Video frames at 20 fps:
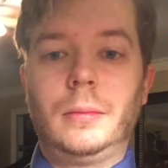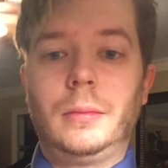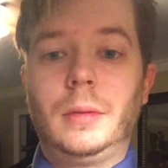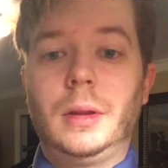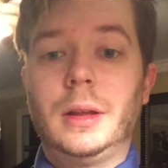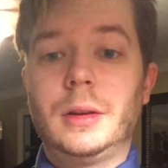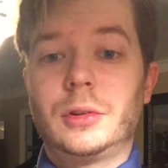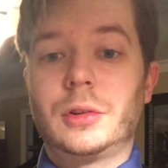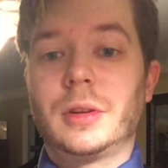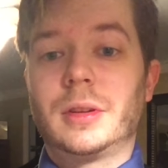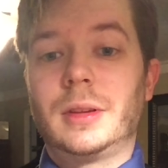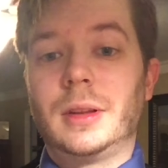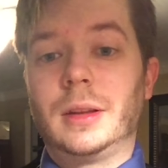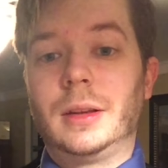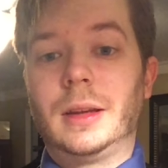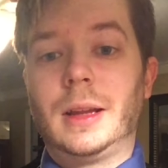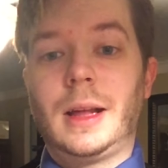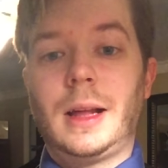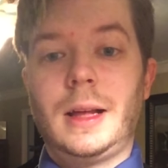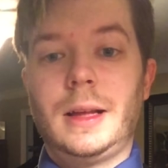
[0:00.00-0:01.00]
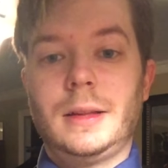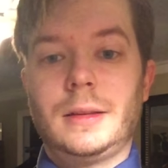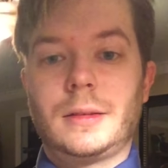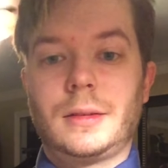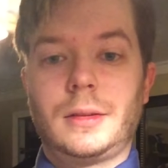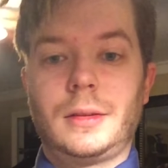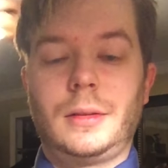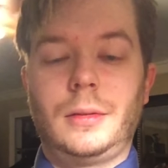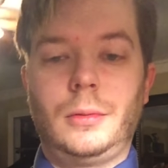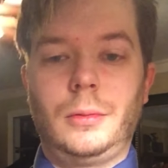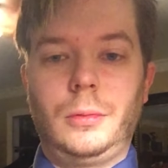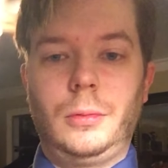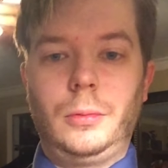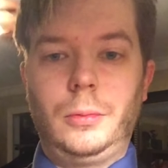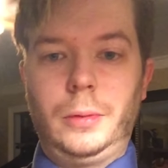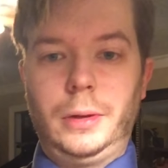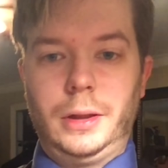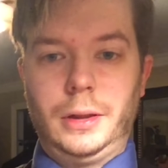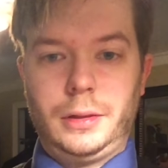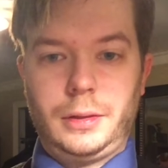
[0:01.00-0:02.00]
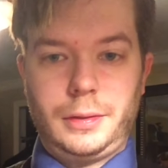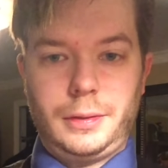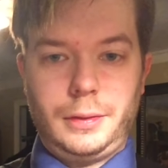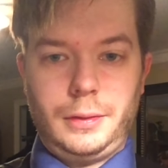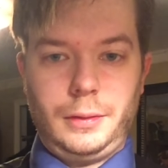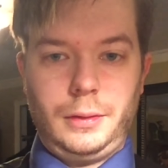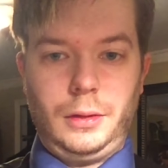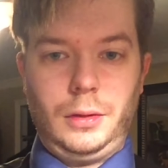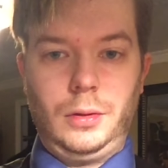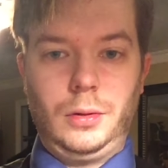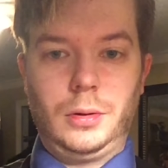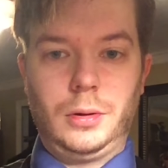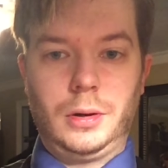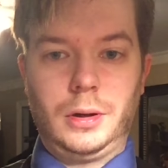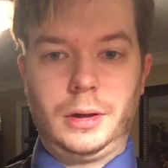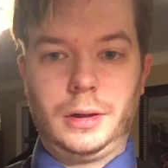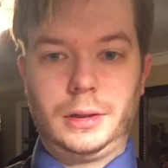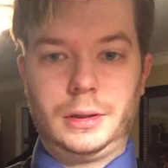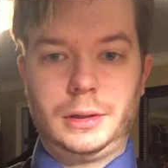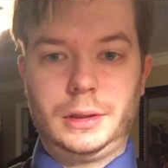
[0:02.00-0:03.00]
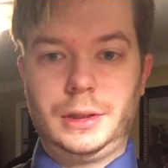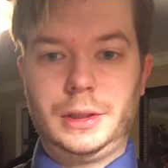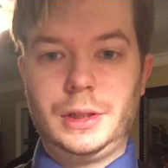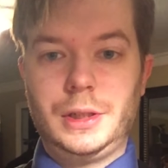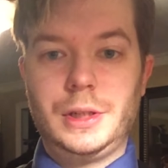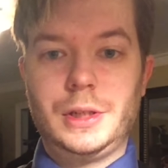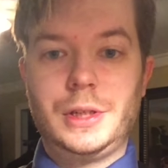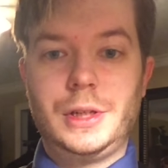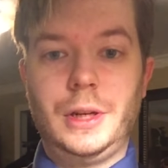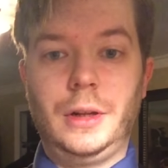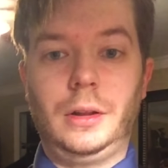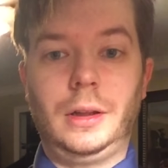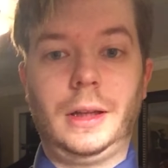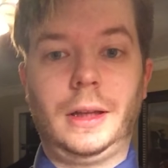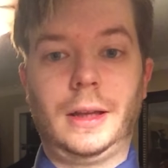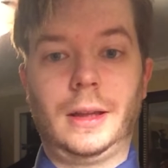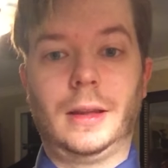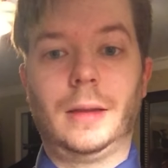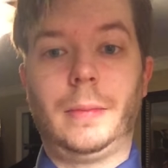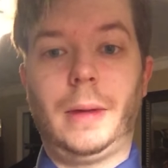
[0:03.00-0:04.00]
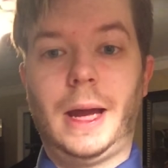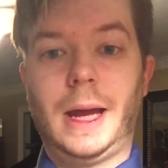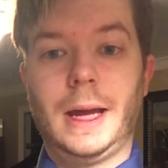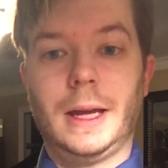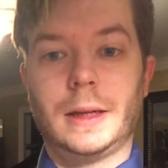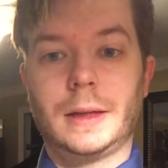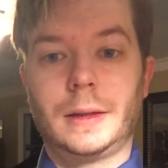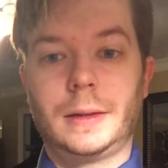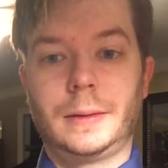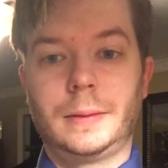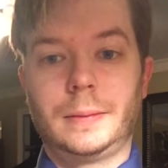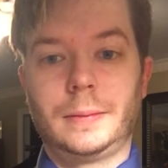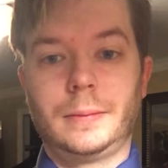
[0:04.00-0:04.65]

interesting knot with your shielding in the back.